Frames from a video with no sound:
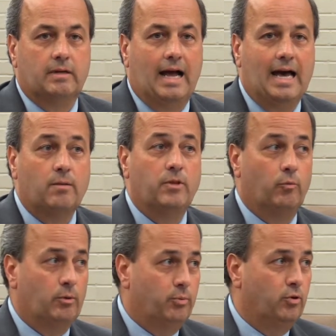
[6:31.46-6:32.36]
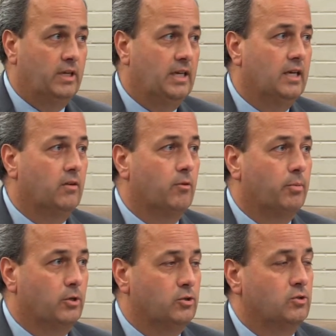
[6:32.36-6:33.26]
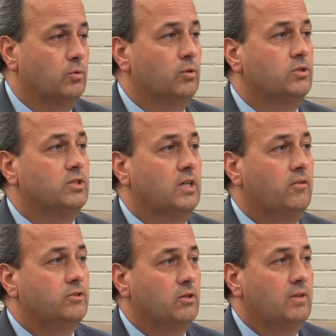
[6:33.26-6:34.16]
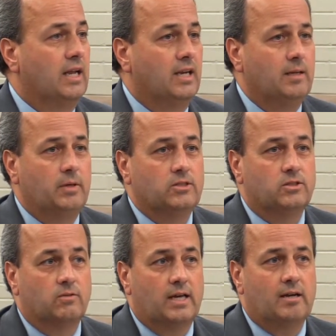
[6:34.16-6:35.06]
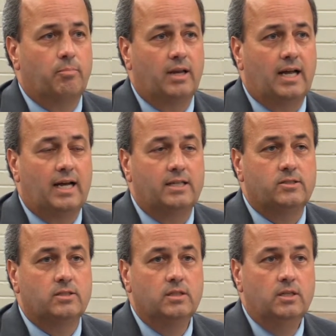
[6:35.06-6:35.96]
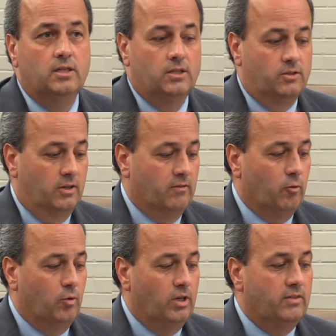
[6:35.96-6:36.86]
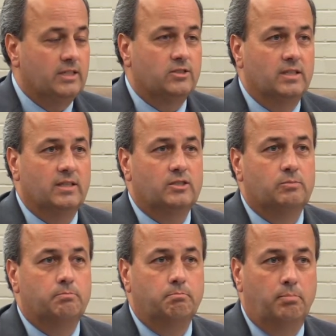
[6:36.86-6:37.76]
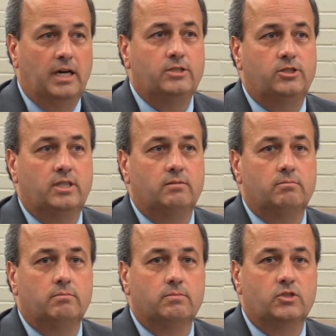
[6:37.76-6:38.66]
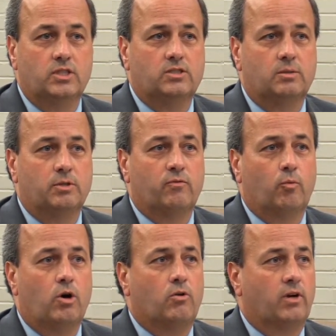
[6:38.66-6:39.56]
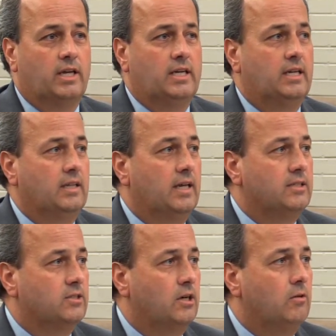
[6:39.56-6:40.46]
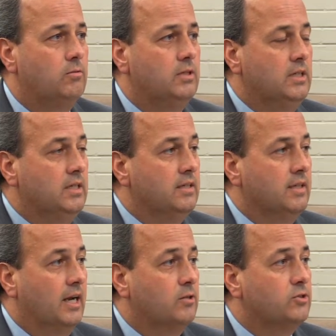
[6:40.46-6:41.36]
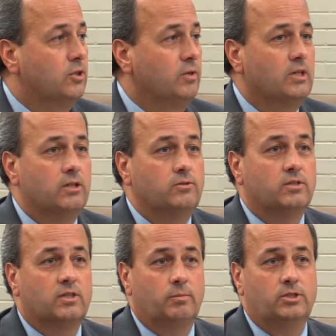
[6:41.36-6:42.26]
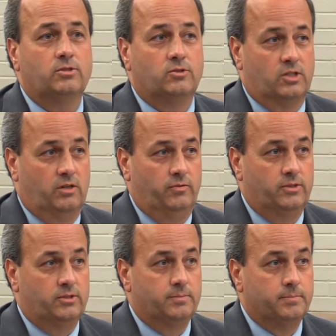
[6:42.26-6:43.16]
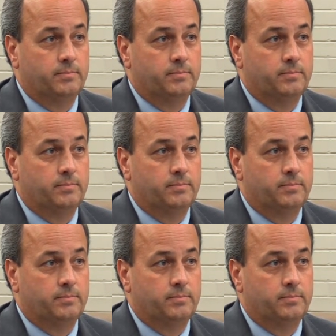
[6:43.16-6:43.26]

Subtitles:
item that we put in on the purchase orders and also that limit. So that applies to everyone that's in this budget system here for Walker County. That's all. That also includes the commissioner's office.